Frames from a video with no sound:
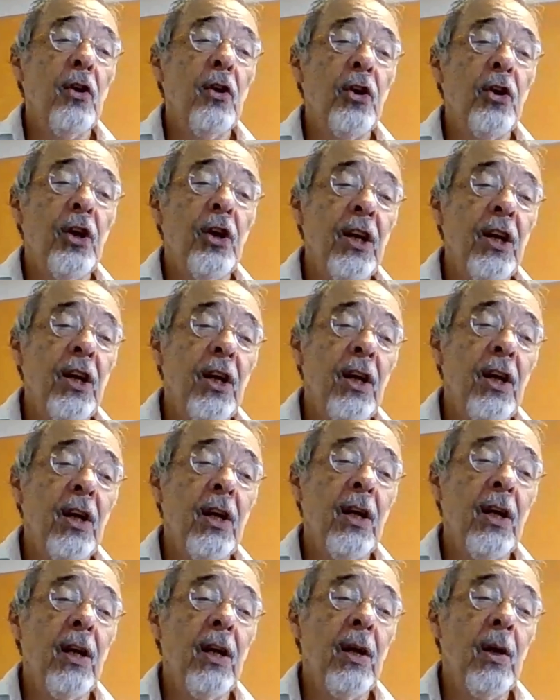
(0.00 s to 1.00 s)

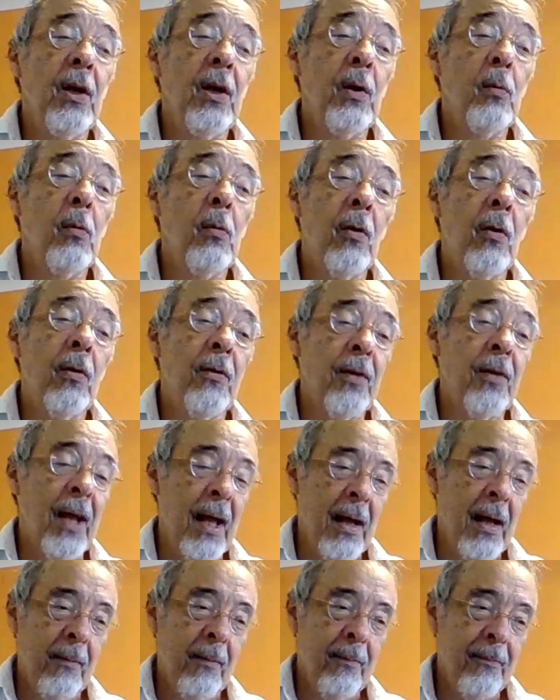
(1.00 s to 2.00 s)
G walk
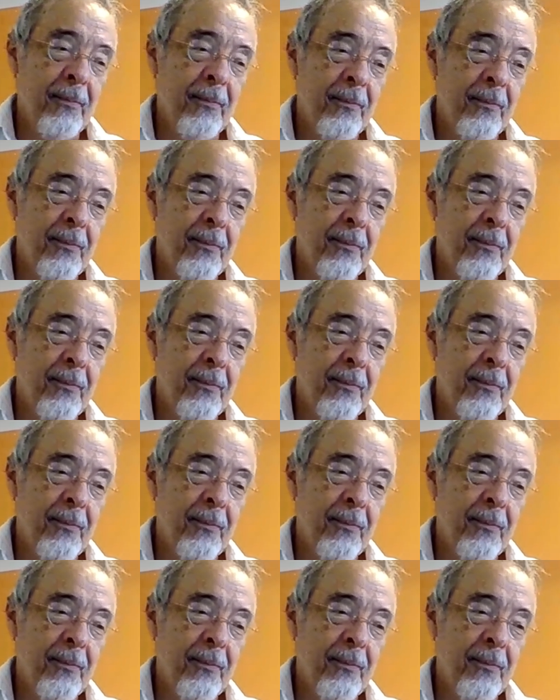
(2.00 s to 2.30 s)
down